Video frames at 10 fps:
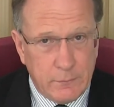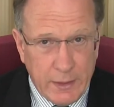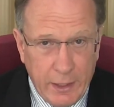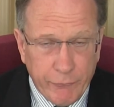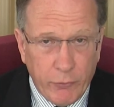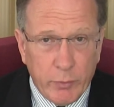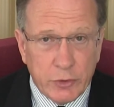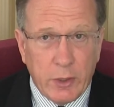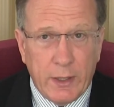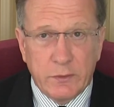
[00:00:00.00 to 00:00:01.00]
Therefore,
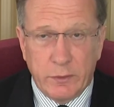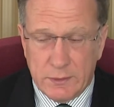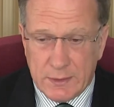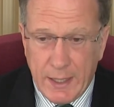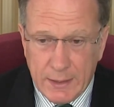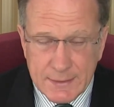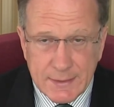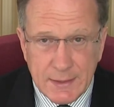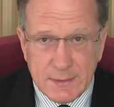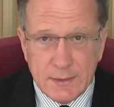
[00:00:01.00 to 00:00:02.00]
we're trying to
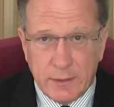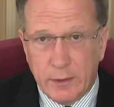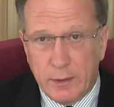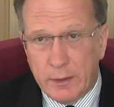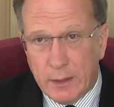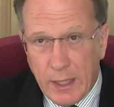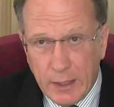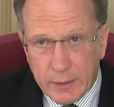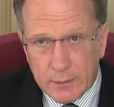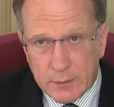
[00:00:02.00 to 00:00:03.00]
assist in
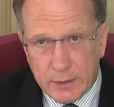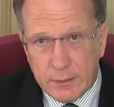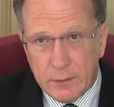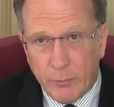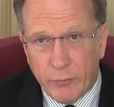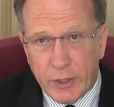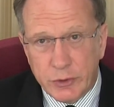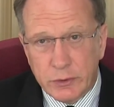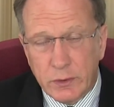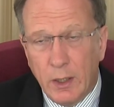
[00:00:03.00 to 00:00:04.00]
annulling the
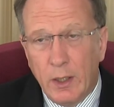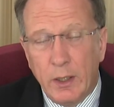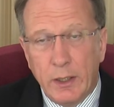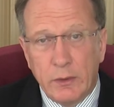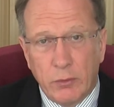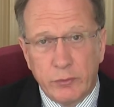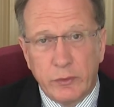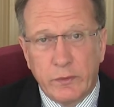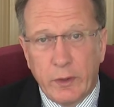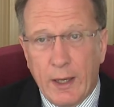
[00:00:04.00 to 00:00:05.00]
operation in
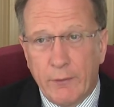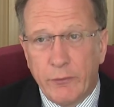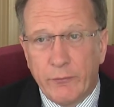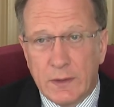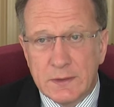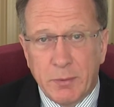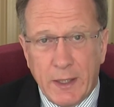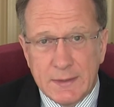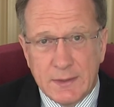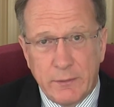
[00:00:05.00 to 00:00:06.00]
order to have the funds
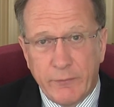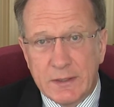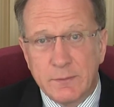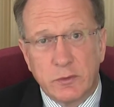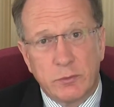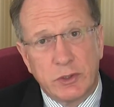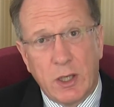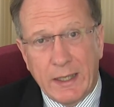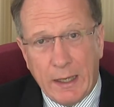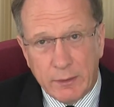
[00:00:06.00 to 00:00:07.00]
placed in investments which
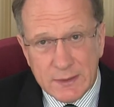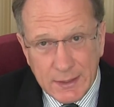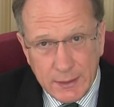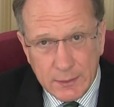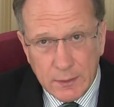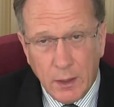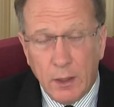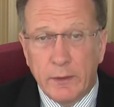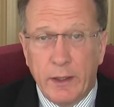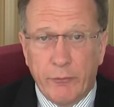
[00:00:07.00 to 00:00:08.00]
are guaranteed,
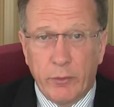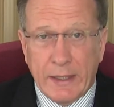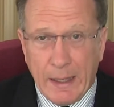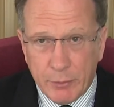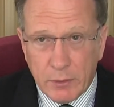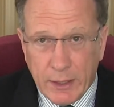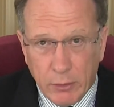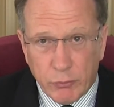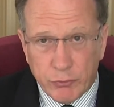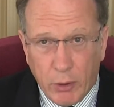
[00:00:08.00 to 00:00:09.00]
therefore the capital
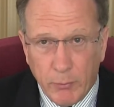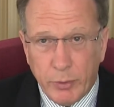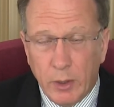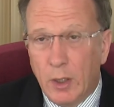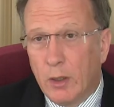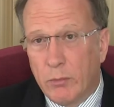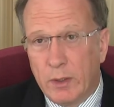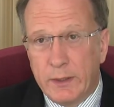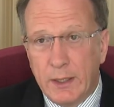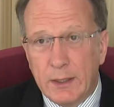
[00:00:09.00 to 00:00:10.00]
cannot drop,
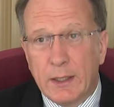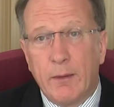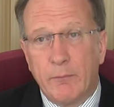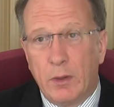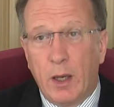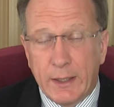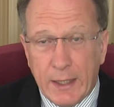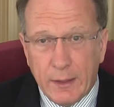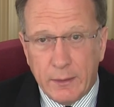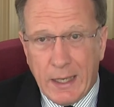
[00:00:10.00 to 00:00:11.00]
where the income
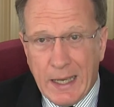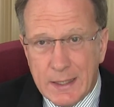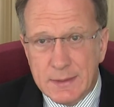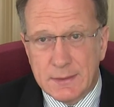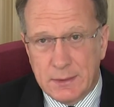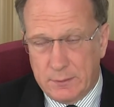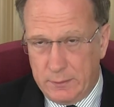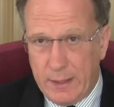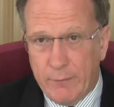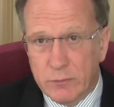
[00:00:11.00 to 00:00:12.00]
again has
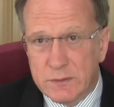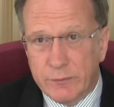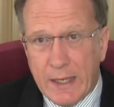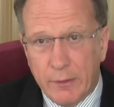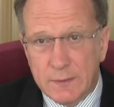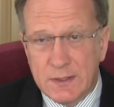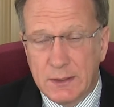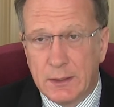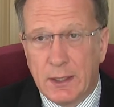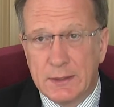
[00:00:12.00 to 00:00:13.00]
levels of
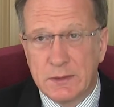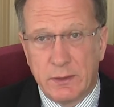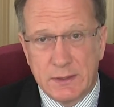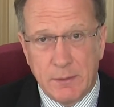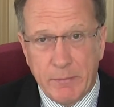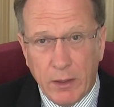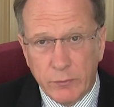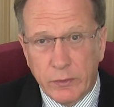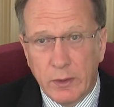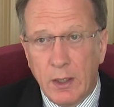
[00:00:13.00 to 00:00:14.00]
guarantee as to its
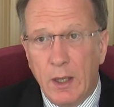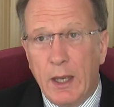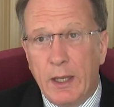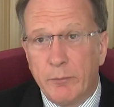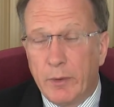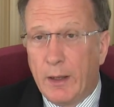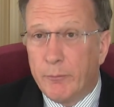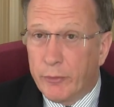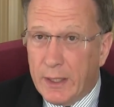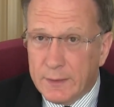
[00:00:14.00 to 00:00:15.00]
amount
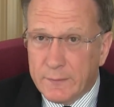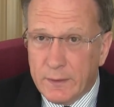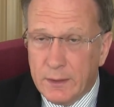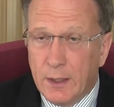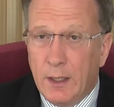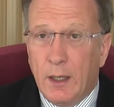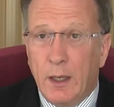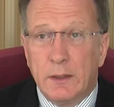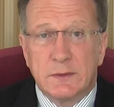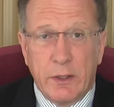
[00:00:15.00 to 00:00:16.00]
and perennity,
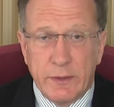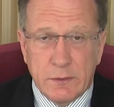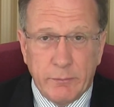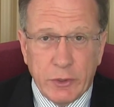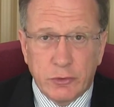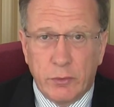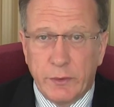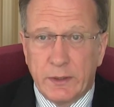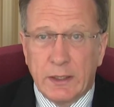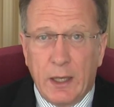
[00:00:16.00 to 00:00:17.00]
so as to make sure
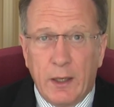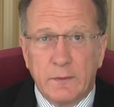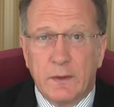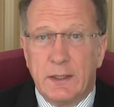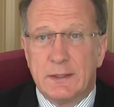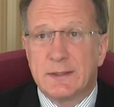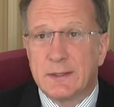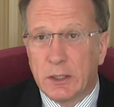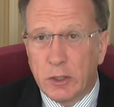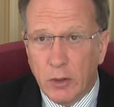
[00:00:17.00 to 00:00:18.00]
that the client is
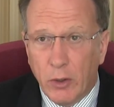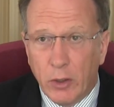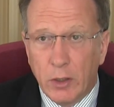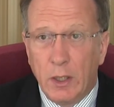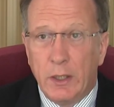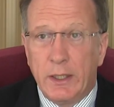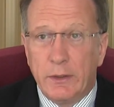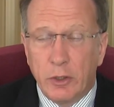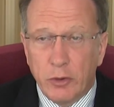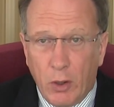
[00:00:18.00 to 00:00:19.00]
secure
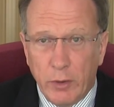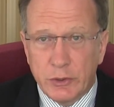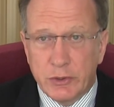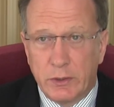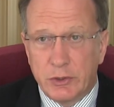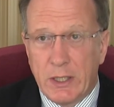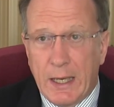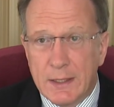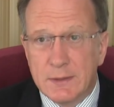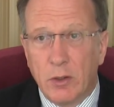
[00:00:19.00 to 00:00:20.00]
in the knowledge that she
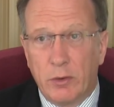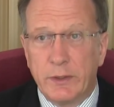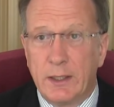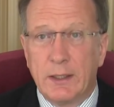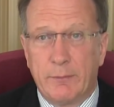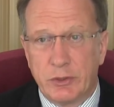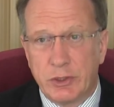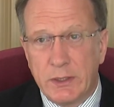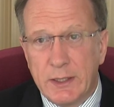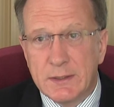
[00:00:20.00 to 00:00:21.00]
has got the income that
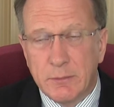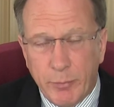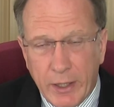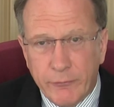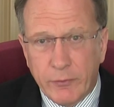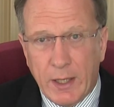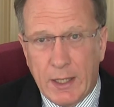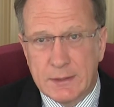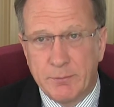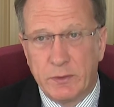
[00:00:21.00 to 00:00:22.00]
she needs to pay for the
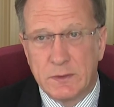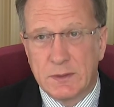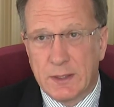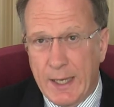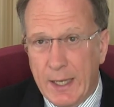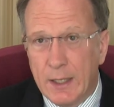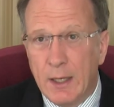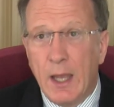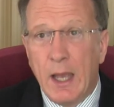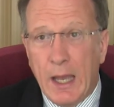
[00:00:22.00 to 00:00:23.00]
husband's
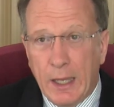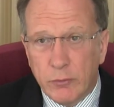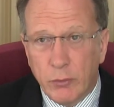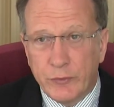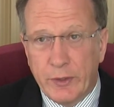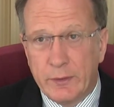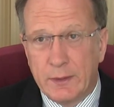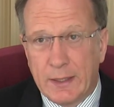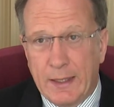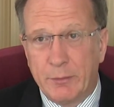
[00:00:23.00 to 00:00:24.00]
care, and also
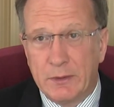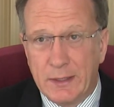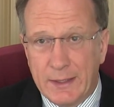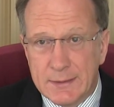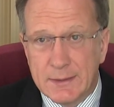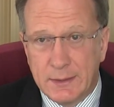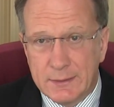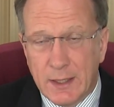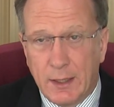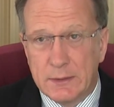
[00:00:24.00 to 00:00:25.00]
that the capital is
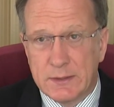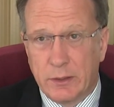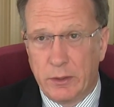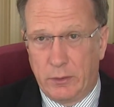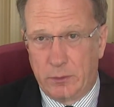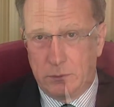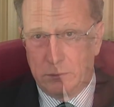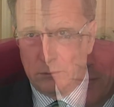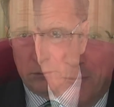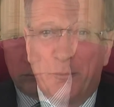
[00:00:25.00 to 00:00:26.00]
entirely secure.
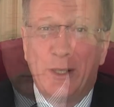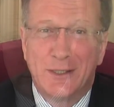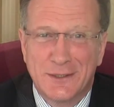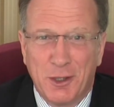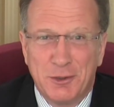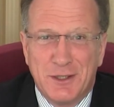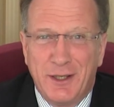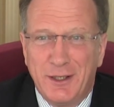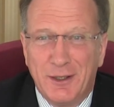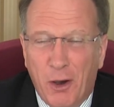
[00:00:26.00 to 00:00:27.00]
Being a
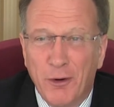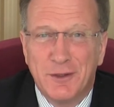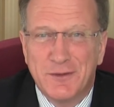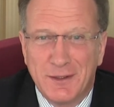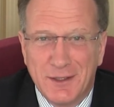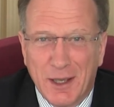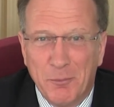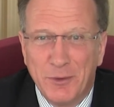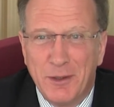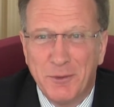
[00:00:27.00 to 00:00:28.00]
socially orientated
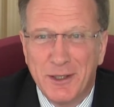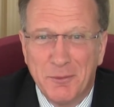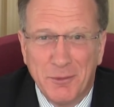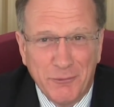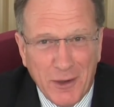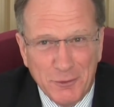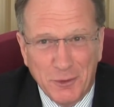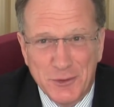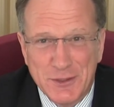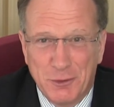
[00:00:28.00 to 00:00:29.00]
company, we can be found
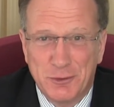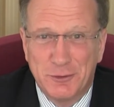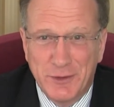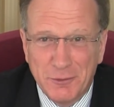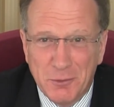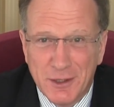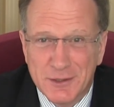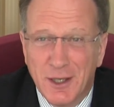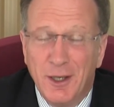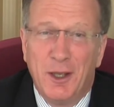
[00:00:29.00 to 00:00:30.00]
on the social
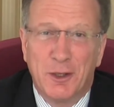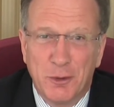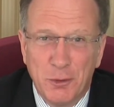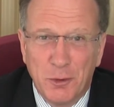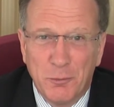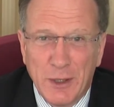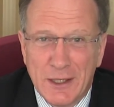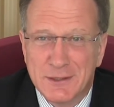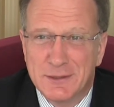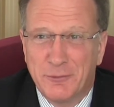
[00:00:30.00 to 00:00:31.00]
networks, Google+,
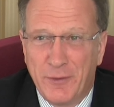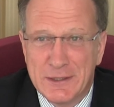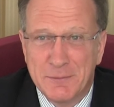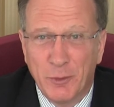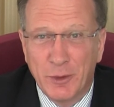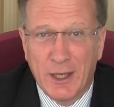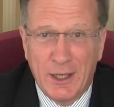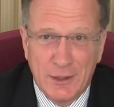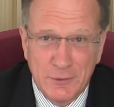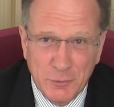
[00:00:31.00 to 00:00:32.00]
Facebook
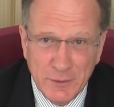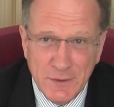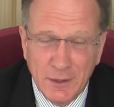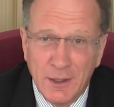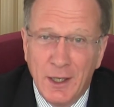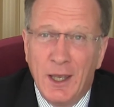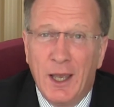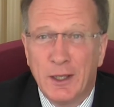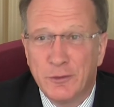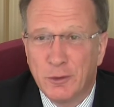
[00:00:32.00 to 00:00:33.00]
and Twitter,
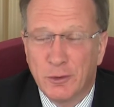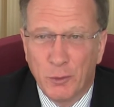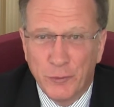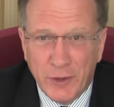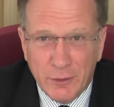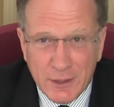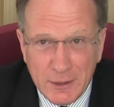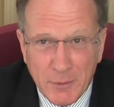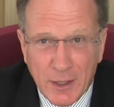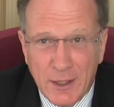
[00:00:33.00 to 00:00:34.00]
and you can also
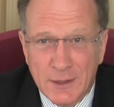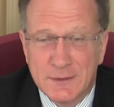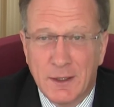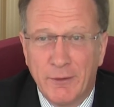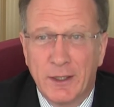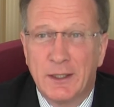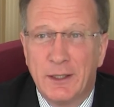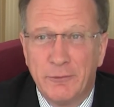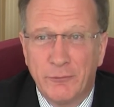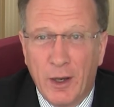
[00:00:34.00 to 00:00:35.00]
email us
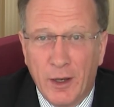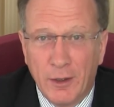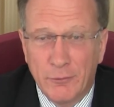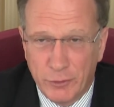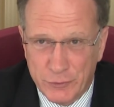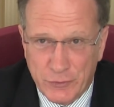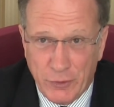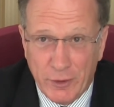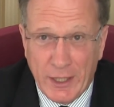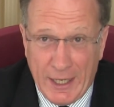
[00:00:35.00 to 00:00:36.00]
directly via
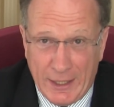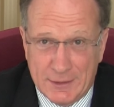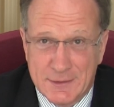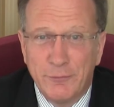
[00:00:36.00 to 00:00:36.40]
Rootstock ads.